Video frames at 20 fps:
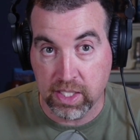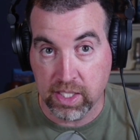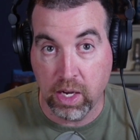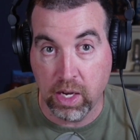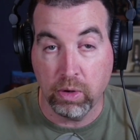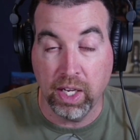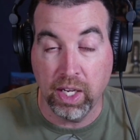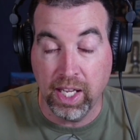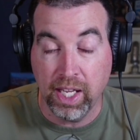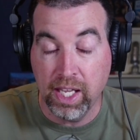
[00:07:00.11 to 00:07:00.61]
how it
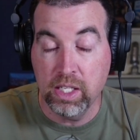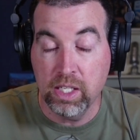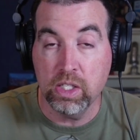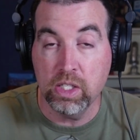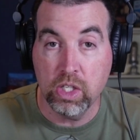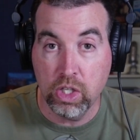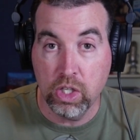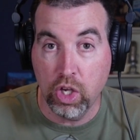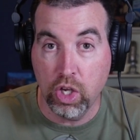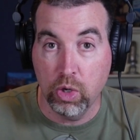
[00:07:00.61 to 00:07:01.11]
can get
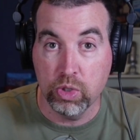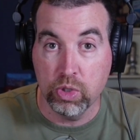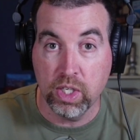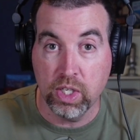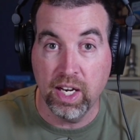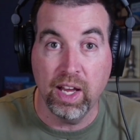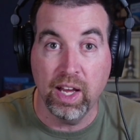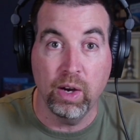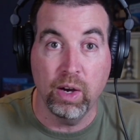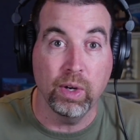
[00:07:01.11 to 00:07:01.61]
into the ocean
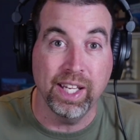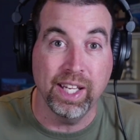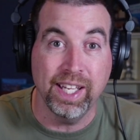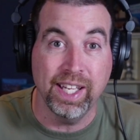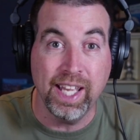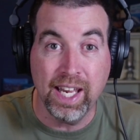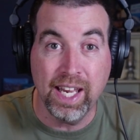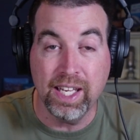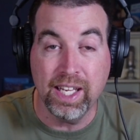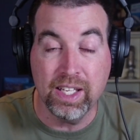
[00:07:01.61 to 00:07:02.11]
and how it can get